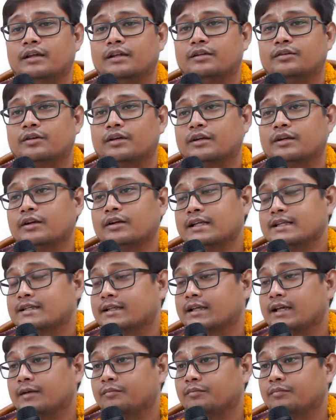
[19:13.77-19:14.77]
And you cannot
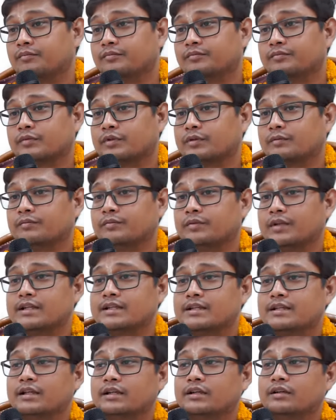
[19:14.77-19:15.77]
escape.
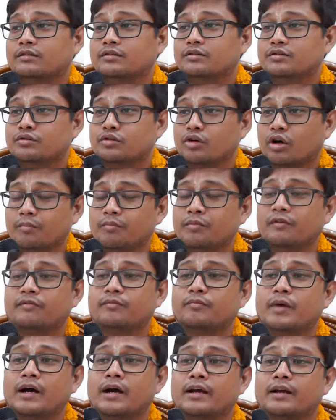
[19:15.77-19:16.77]
That's the job
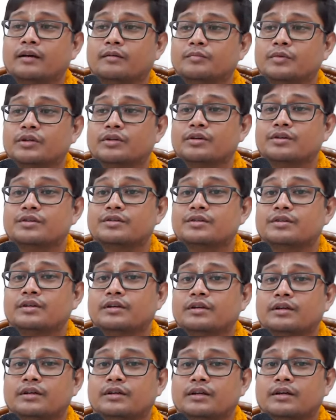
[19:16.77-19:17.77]
of Maya, because
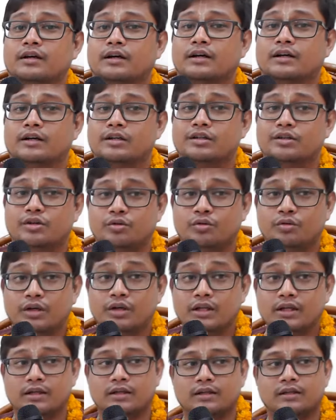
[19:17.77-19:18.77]
her
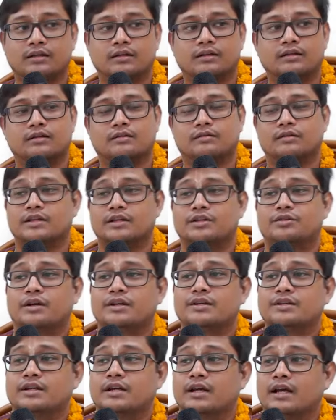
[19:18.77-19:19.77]
duty, that's
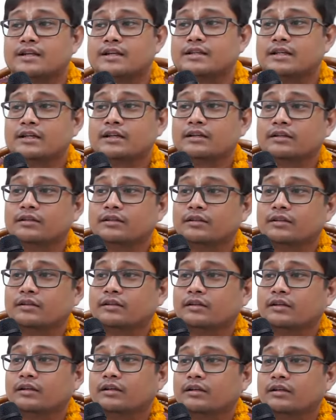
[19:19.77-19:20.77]
why she has a
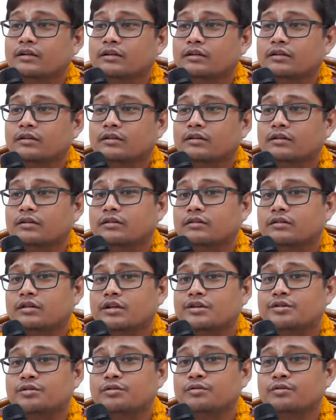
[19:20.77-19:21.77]

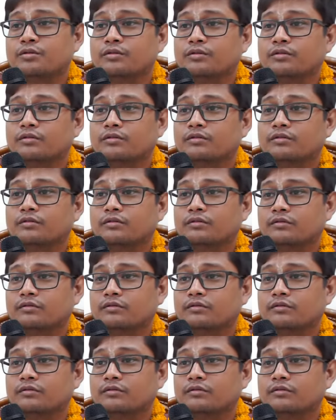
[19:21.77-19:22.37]
Trishur.